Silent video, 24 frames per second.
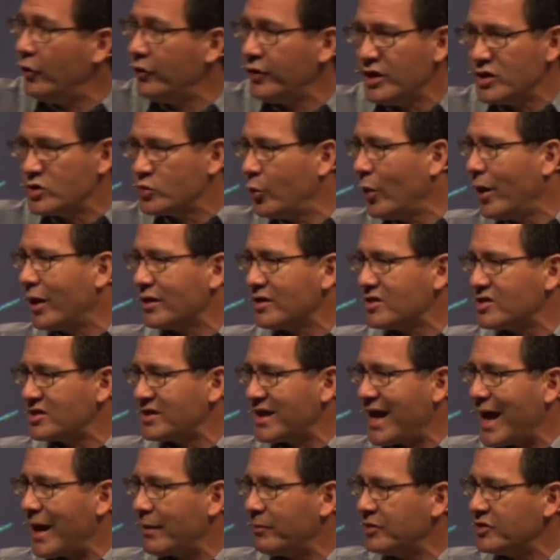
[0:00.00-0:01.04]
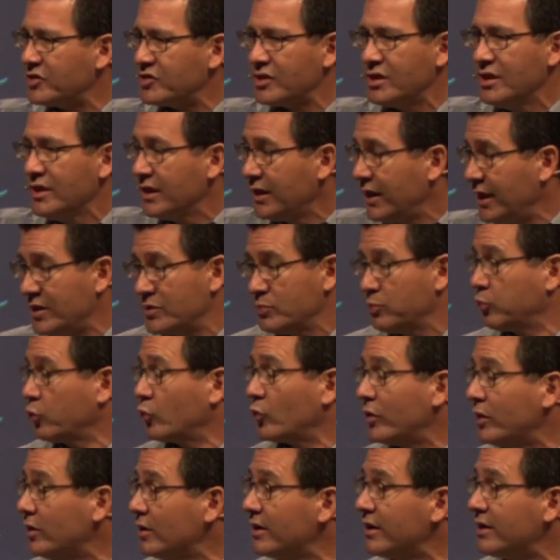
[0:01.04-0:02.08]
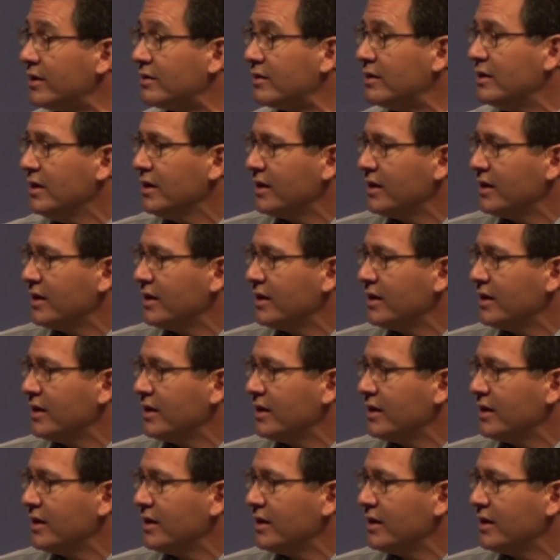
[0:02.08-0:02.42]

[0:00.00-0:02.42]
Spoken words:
he's well established, he's brilliant,